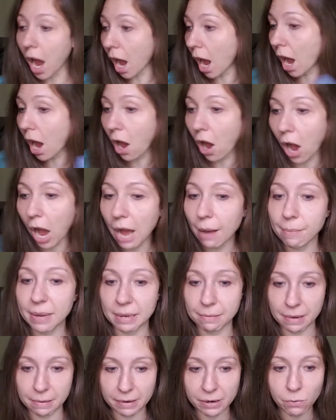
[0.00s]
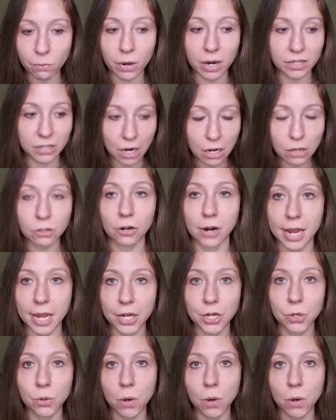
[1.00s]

a hobby. Maybe you want to start learning a new